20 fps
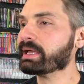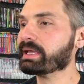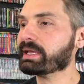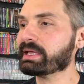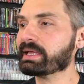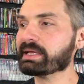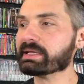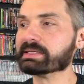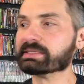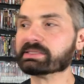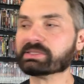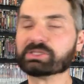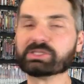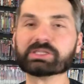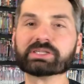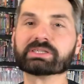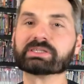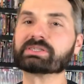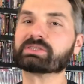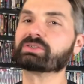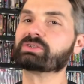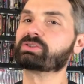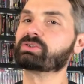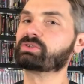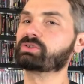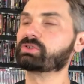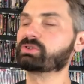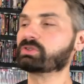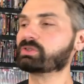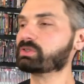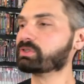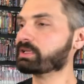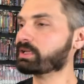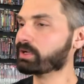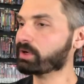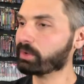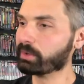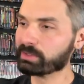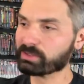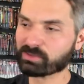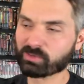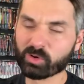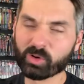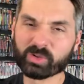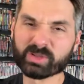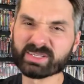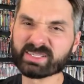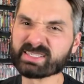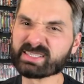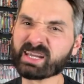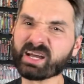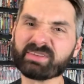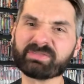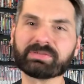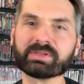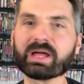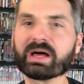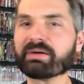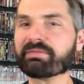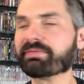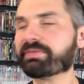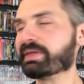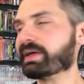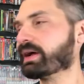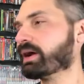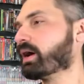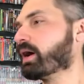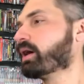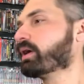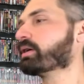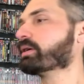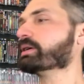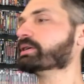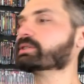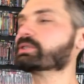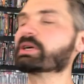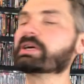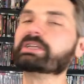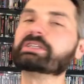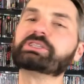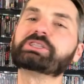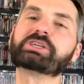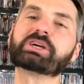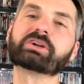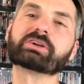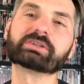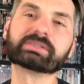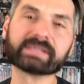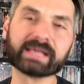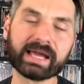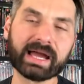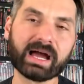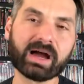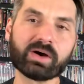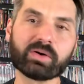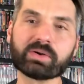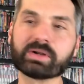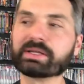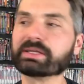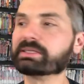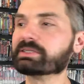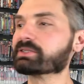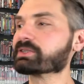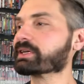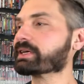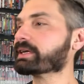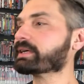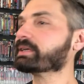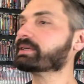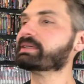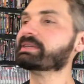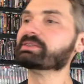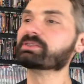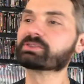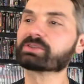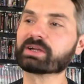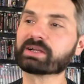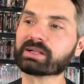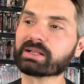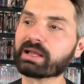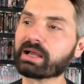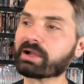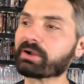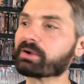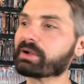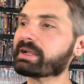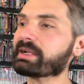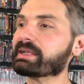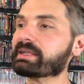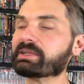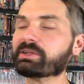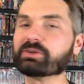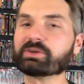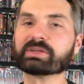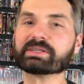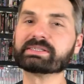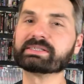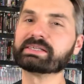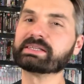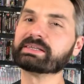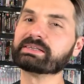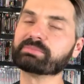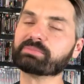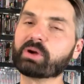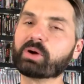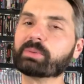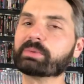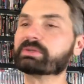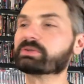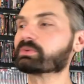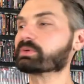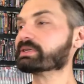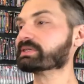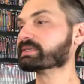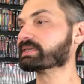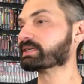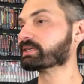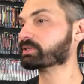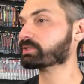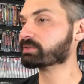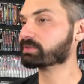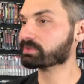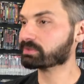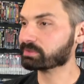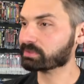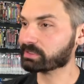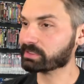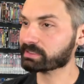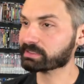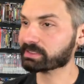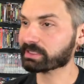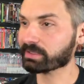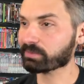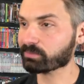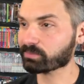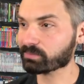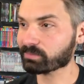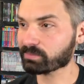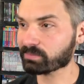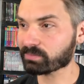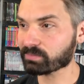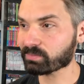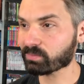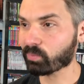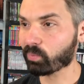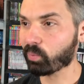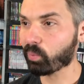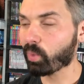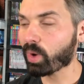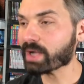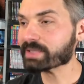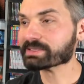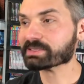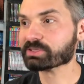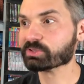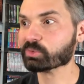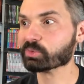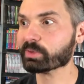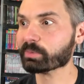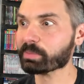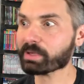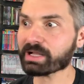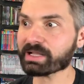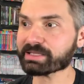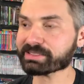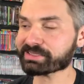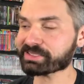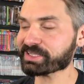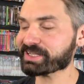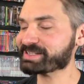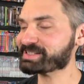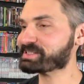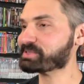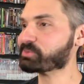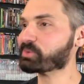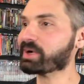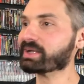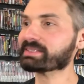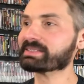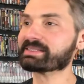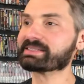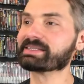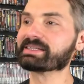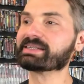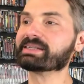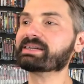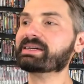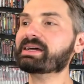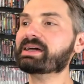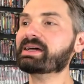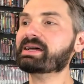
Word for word: He is just, you know, he's throwing this tough love thing on her. He's trying to shut her down. And he's like, he's trying to lock her in. And you can see these moments where he's like, he's like, wants to apologize. He wants to,